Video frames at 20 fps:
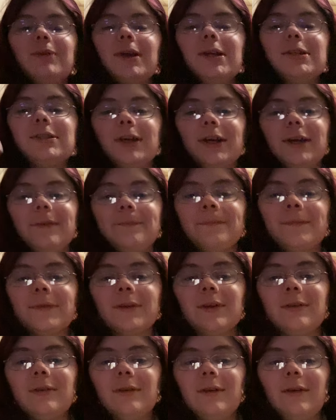razor
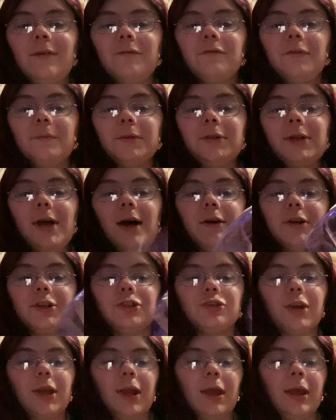from the Dollar
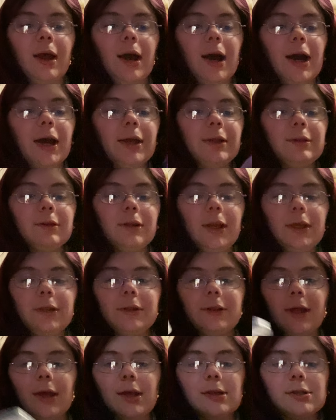Tree. I
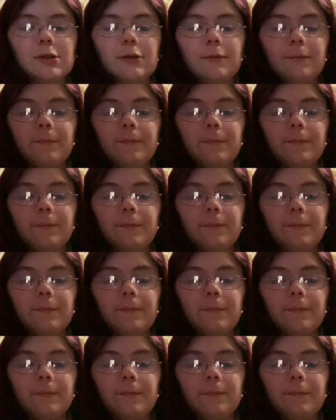like this.